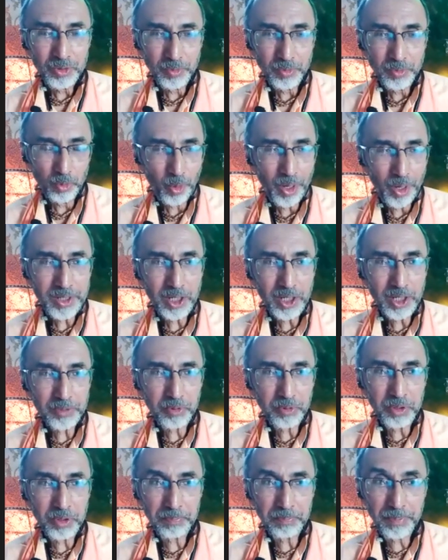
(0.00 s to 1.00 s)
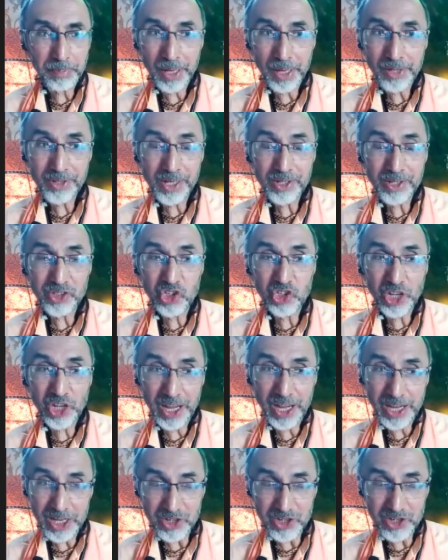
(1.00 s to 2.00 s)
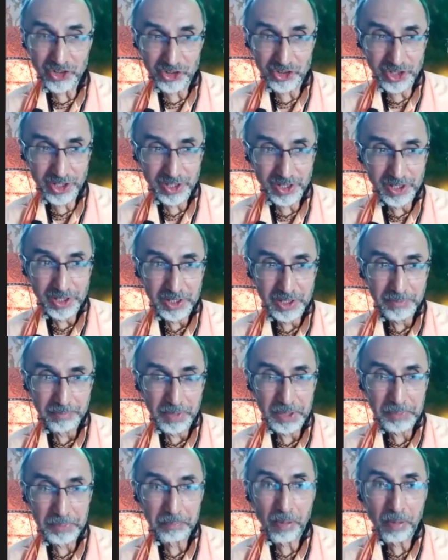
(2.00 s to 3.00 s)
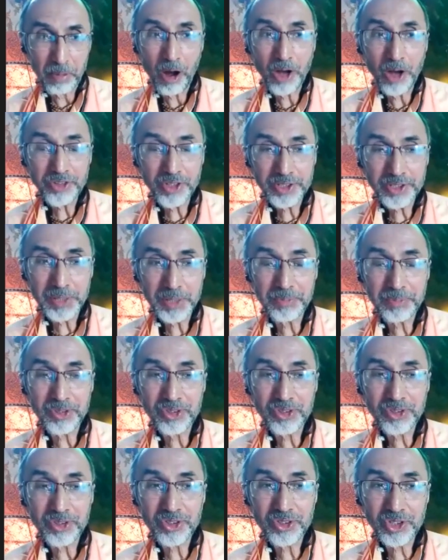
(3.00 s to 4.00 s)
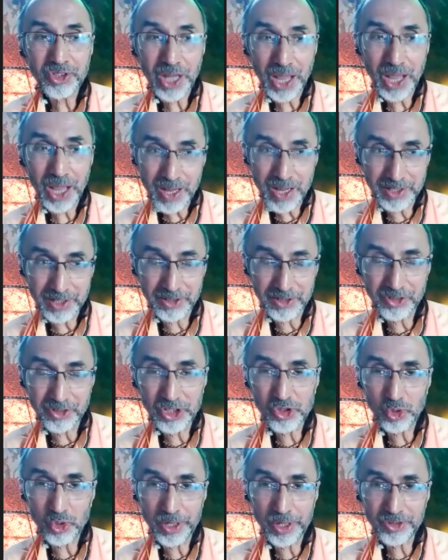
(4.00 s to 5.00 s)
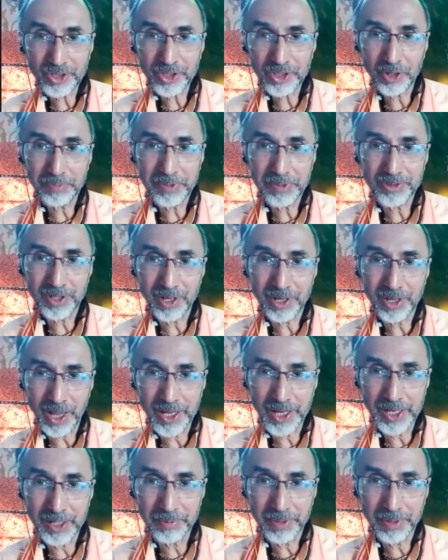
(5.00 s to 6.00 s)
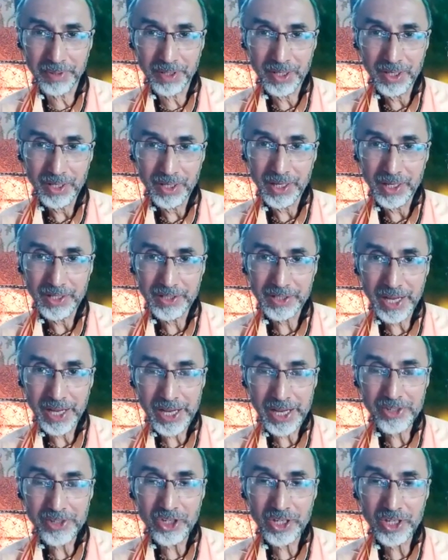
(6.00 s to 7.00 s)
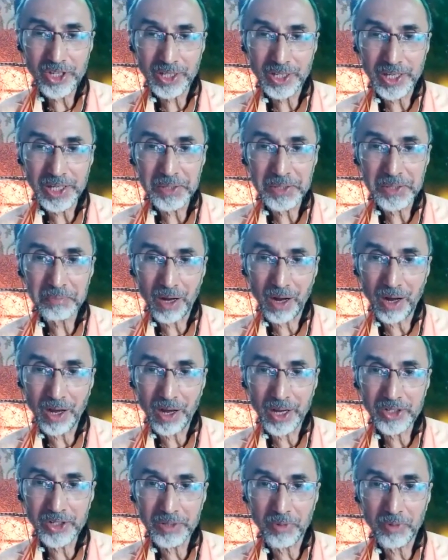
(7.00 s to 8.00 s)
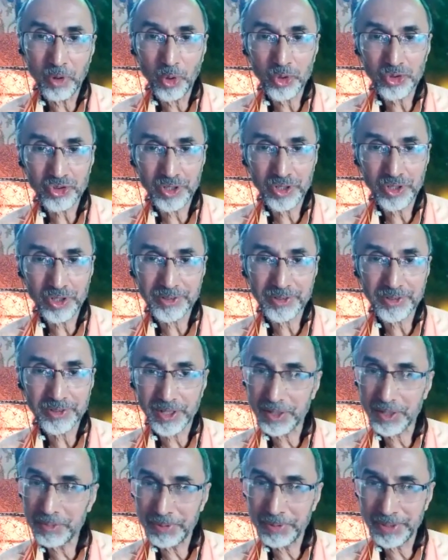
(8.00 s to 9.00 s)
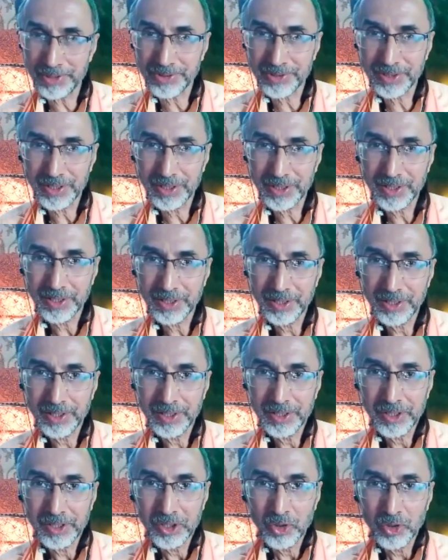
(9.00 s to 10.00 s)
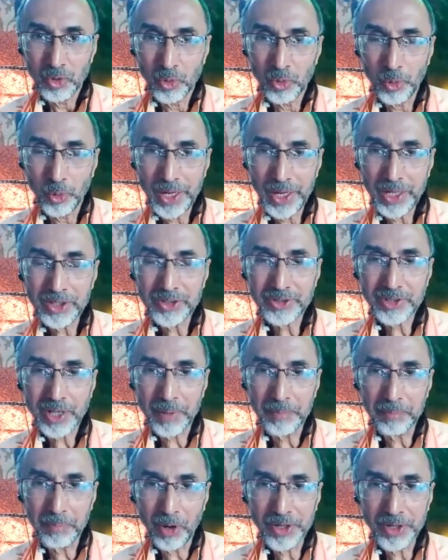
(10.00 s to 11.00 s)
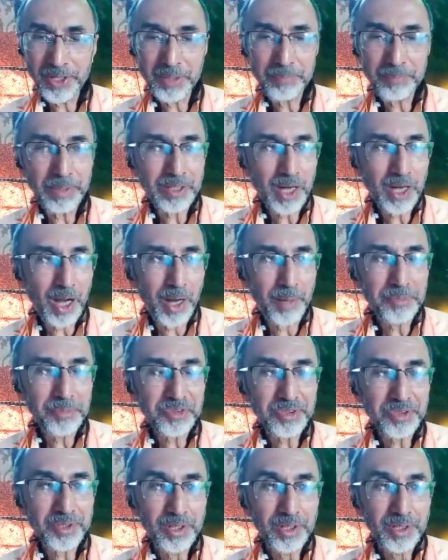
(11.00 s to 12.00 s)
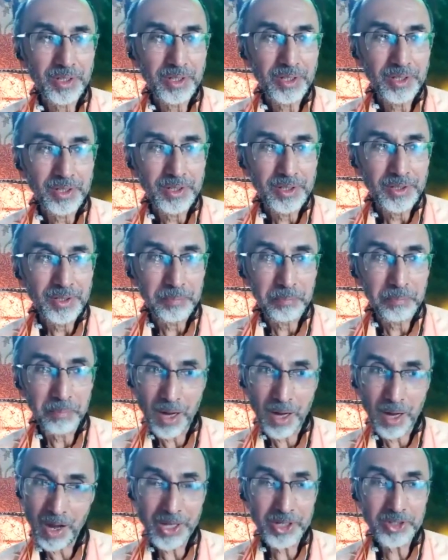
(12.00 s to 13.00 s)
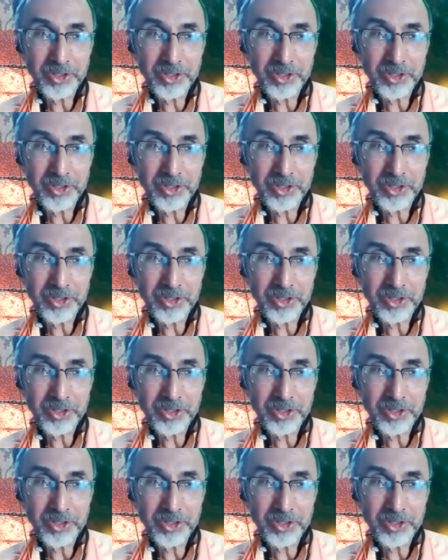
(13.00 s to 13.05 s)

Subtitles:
wonderful present change, very positive stand, situation of his life, engaging in my devotional service. When somebody becomes my